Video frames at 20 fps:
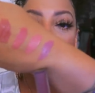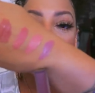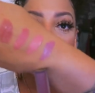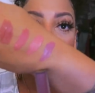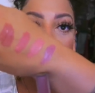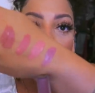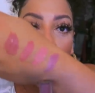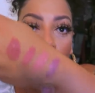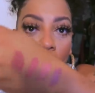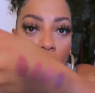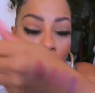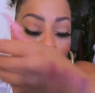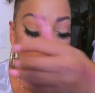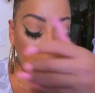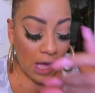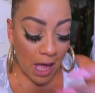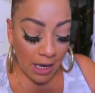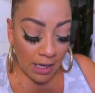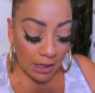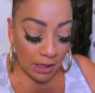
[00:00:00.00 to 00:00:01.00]
So they all
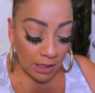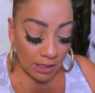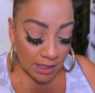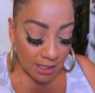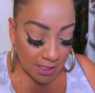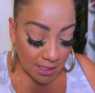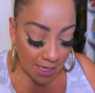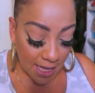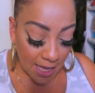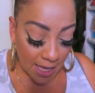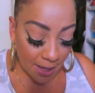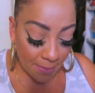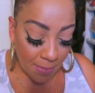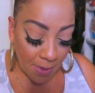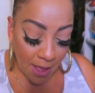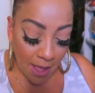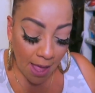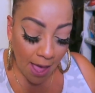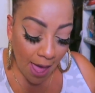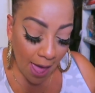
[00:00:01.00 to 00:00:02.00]
kind of look the same.
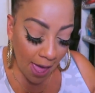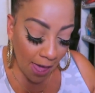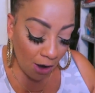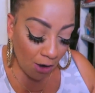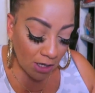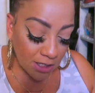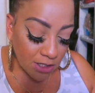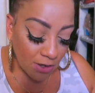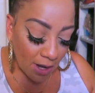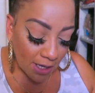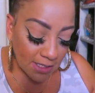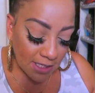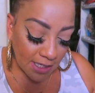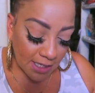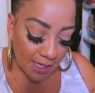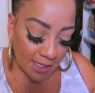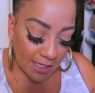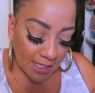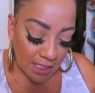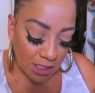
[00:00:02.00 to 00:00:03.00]
And also I did
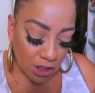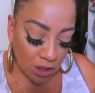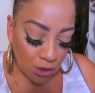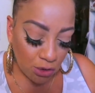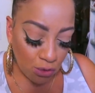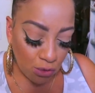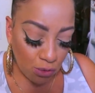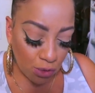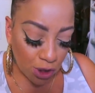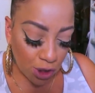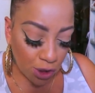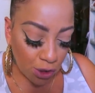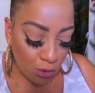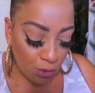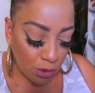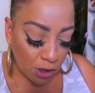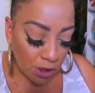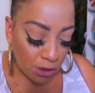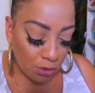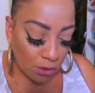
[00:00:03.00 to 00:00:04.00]
get these two
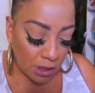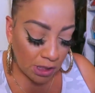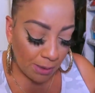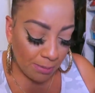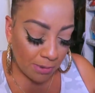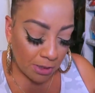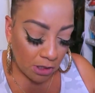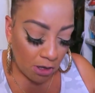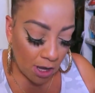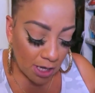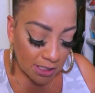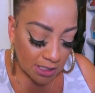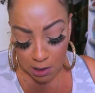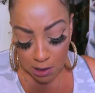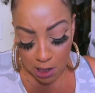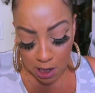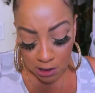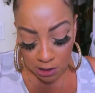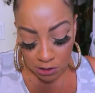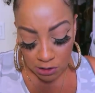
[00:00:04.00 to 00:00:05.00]
cute little lip gloss,
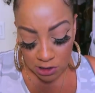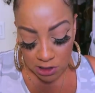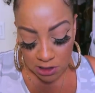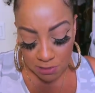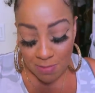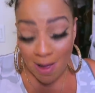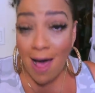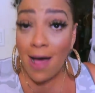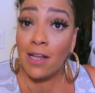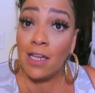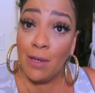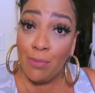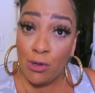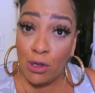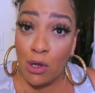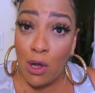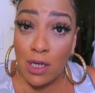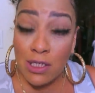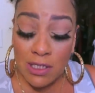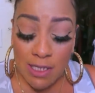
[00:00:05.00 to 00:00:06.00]
Color Your Smile lip
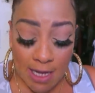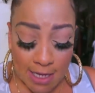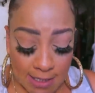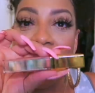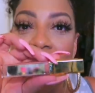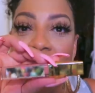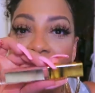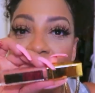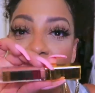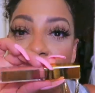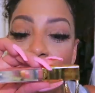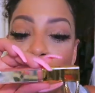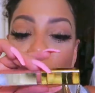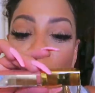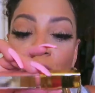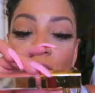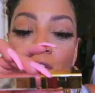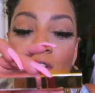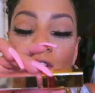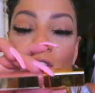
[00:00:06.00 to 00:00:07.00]
gloss. Yeah, it has the
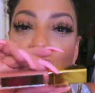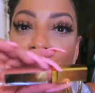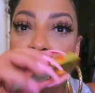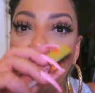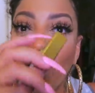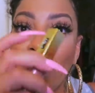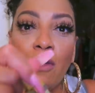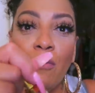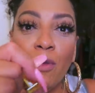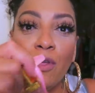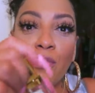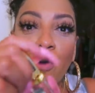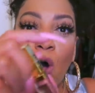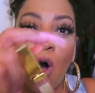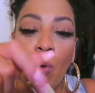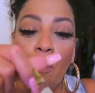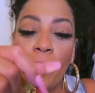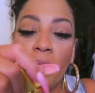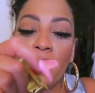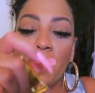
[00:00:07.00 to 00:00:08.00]
mirror. Then when you
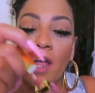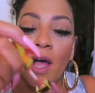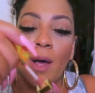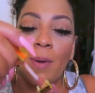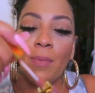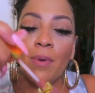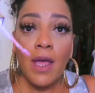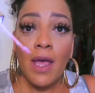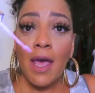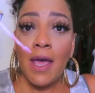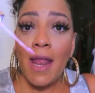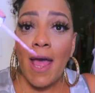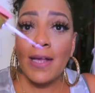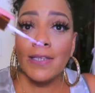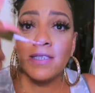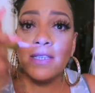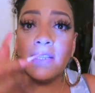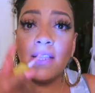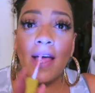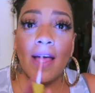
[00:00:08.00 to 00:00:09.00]
open it up, it
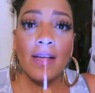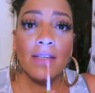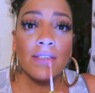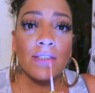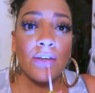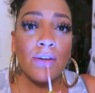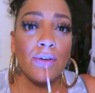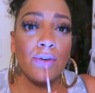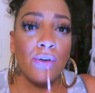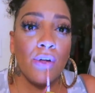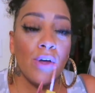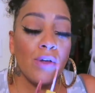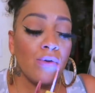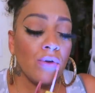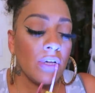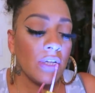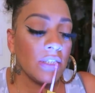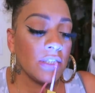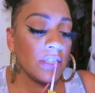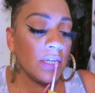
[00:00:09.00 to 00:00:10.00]
has the light. So, you know, you
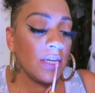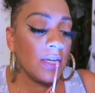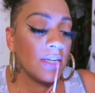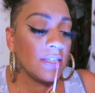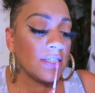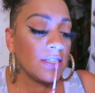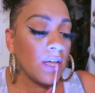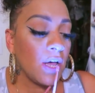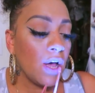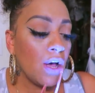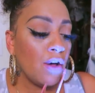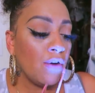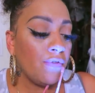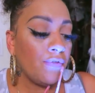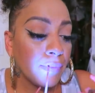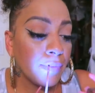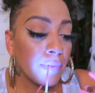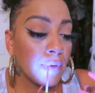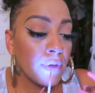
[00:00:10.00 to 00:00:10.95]
could see yourself.